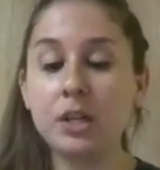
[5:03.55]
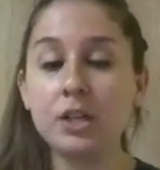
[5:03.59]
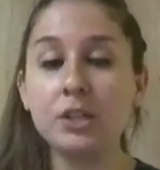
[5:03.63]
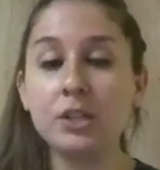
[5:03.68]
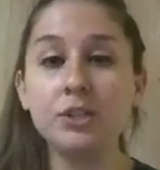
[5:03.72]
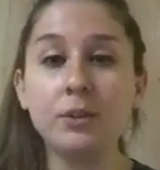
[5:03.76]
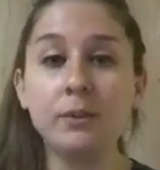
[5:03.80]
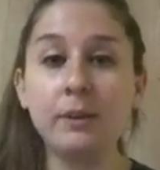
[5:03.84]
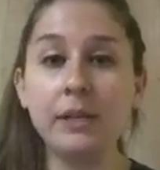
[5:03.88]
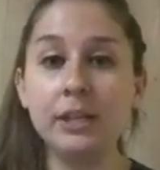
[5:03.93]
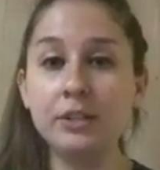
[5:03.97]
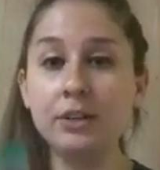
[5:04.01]

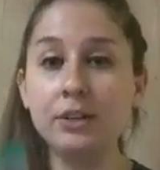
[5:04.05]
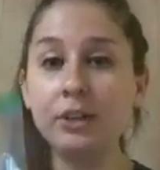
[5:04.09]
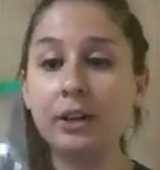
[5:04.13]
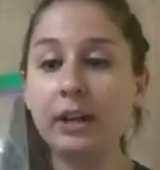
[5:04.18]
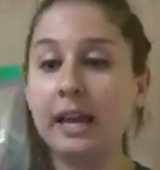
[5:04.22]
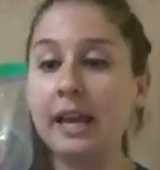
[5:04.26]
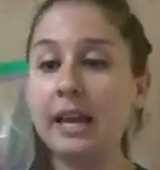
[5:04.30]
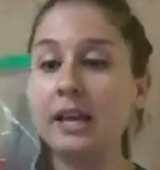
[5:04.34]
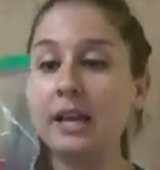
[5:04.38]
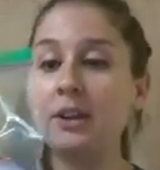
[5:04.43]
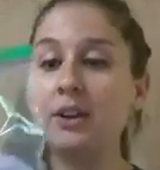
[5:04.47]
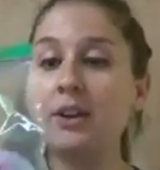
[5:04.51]
So in your
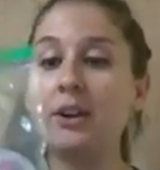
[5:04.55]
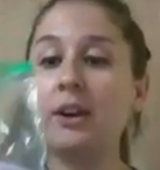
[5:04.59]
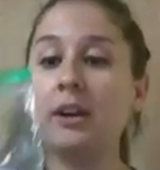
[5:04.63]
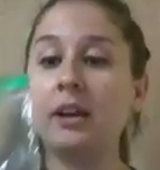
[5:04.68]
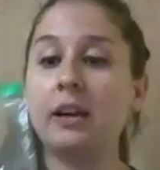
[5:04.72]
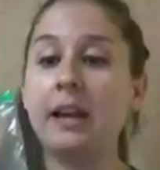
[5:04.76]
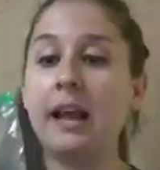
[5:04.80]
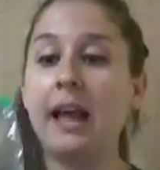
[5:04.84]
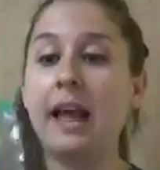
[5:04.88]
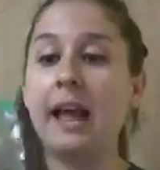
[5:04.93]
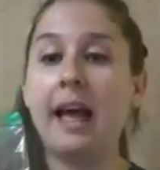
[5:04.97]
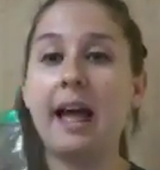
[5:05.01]
kit, you're
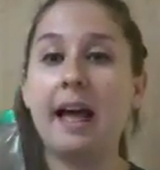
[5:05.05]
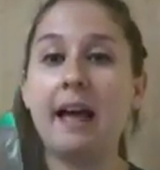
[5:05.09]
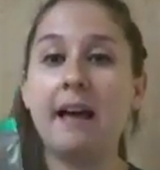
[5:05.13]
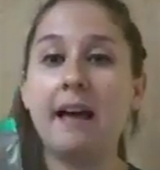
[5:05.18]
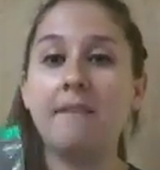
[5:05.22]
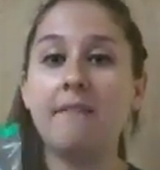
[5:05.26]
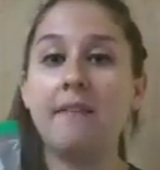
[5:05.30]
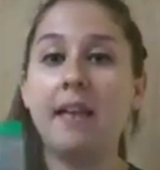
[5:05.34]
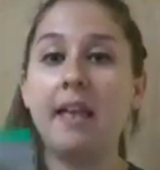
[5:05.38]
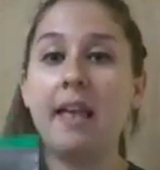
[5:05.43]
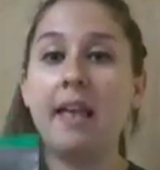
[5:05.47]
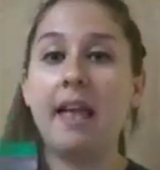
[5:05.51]
going to
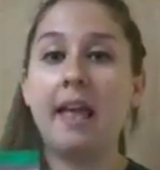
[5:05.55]
have